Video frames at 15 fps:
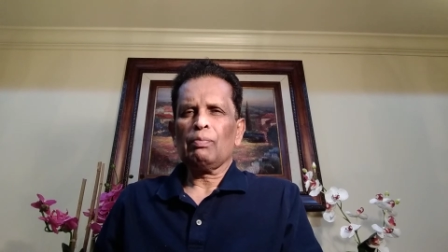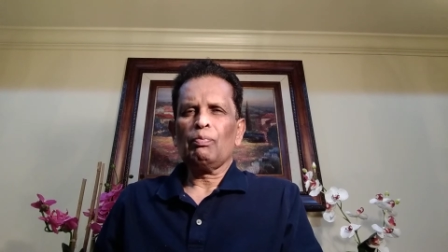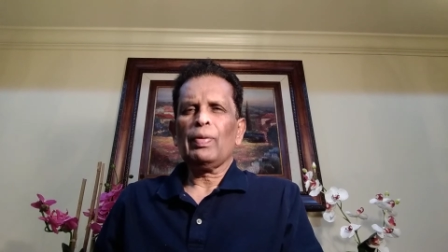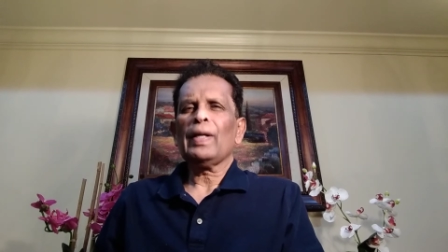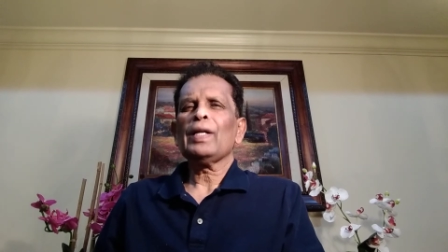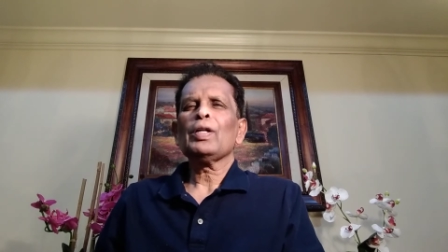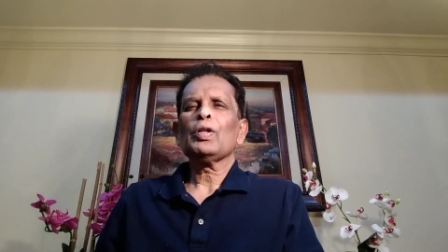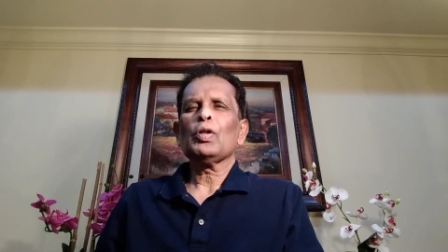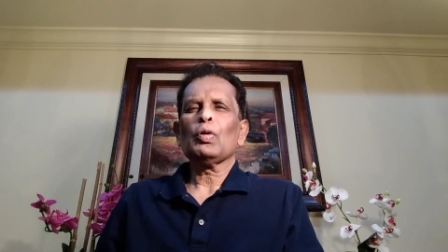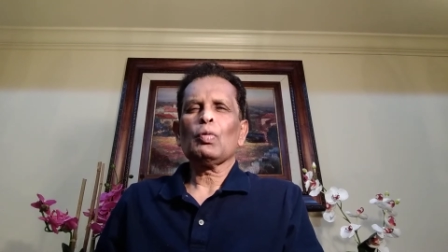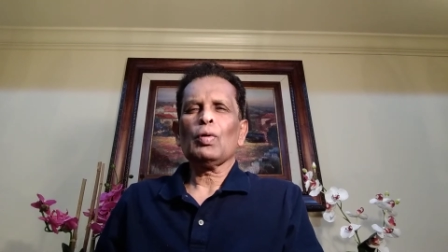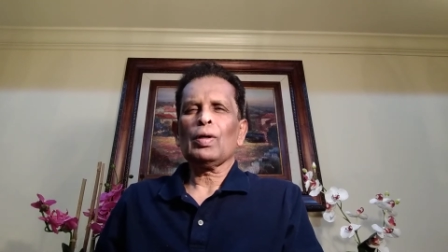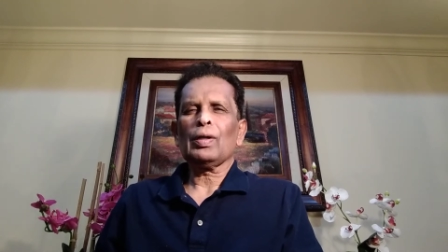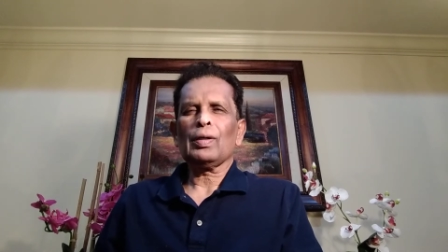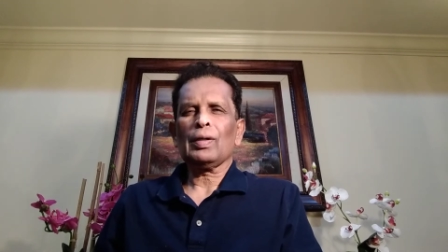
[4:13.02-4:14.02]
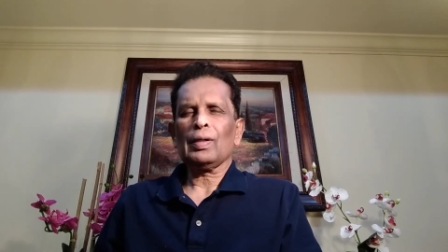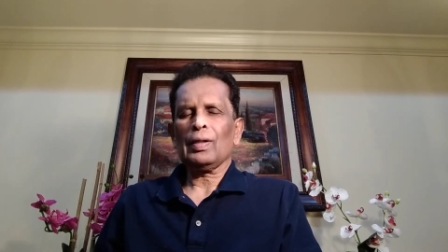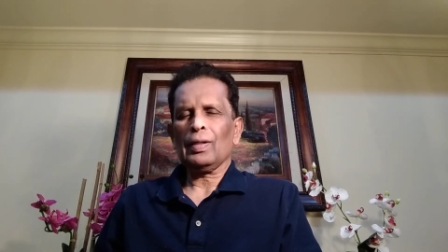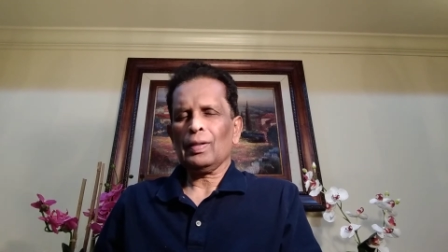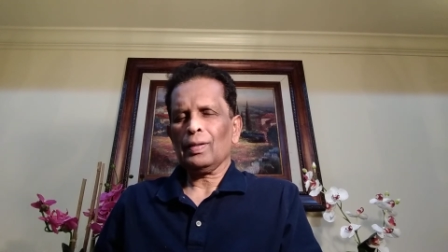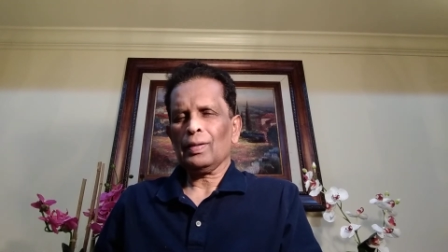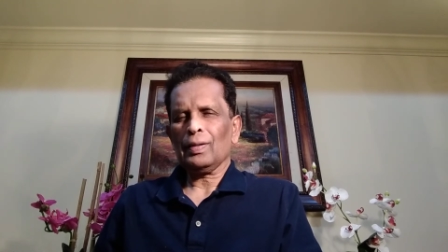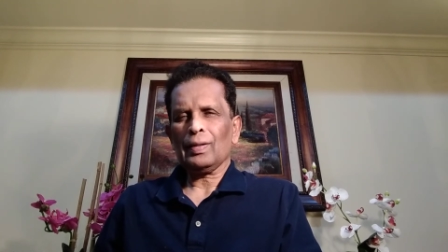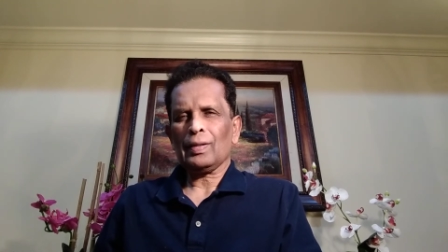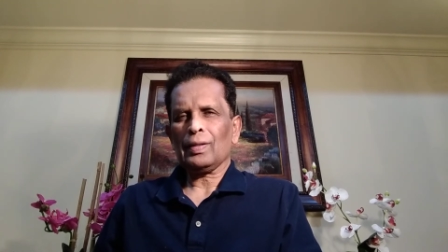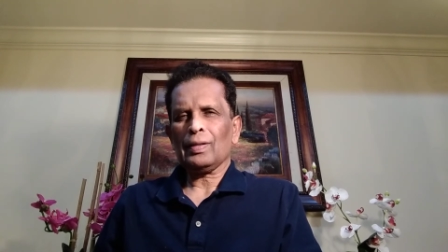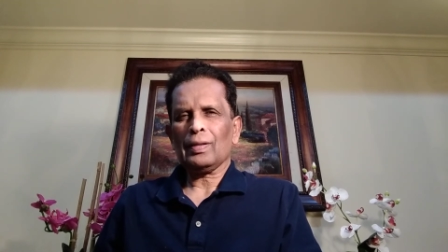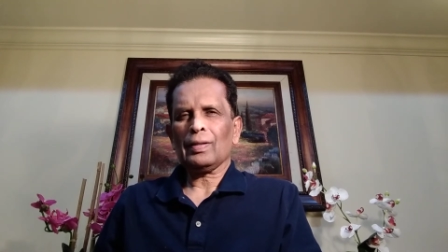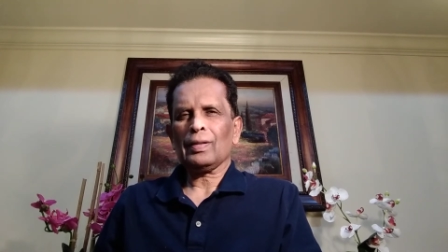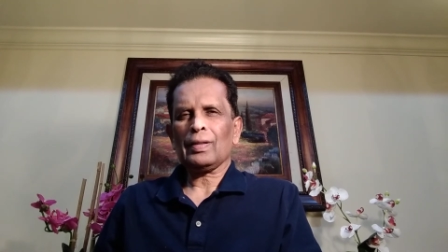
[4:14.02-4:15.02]
bend your
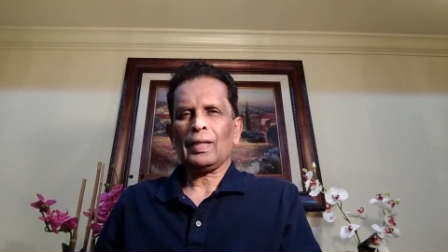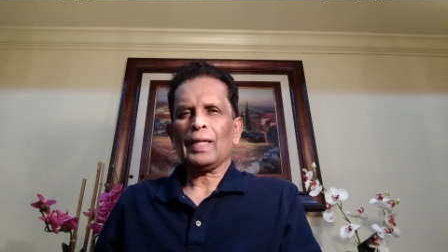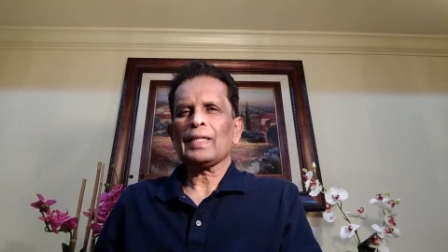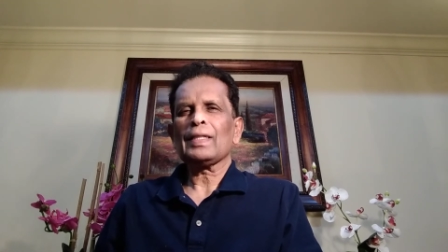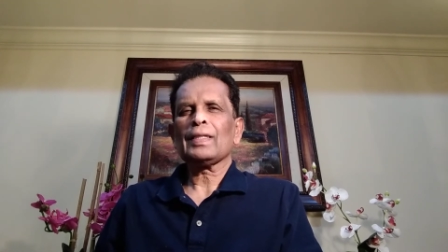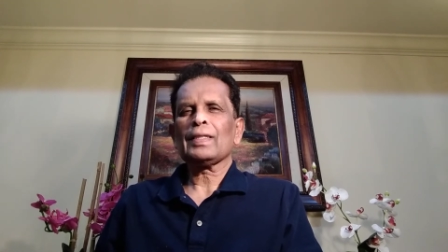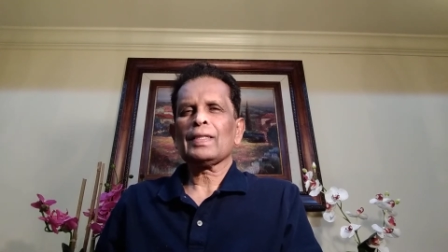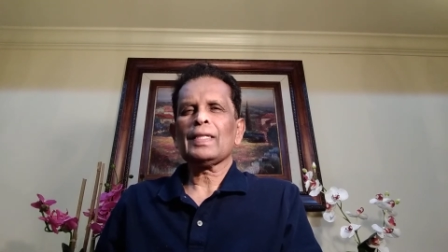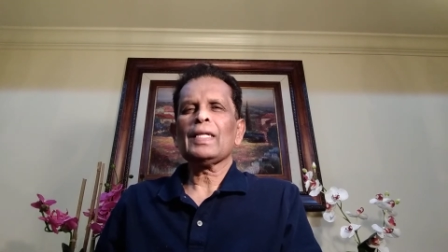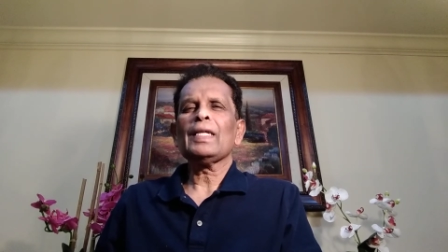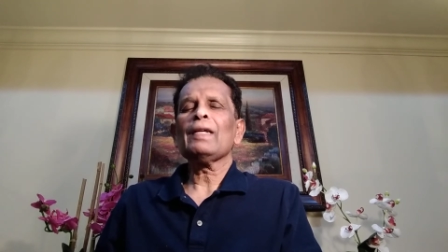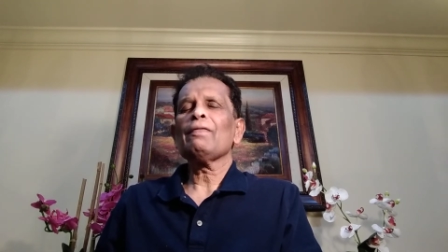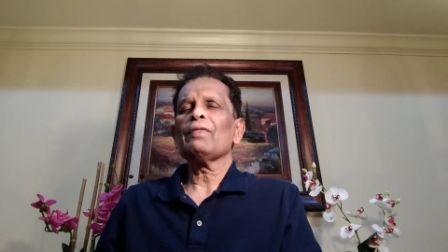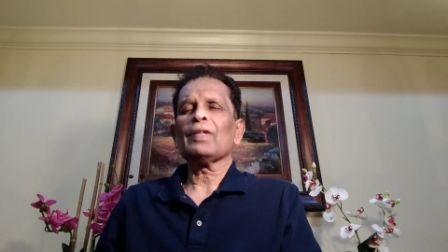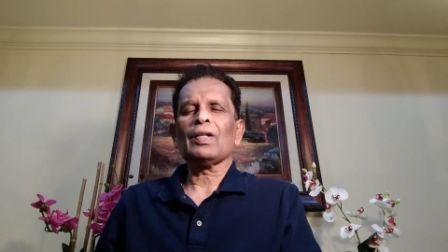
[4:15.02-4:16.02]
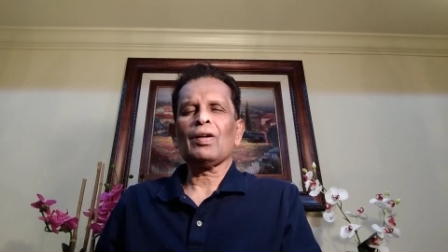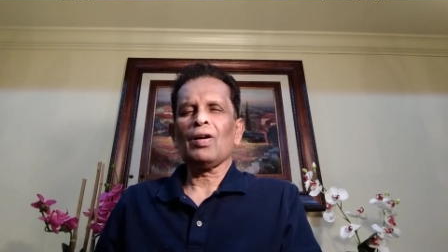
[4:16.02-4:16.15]
conceived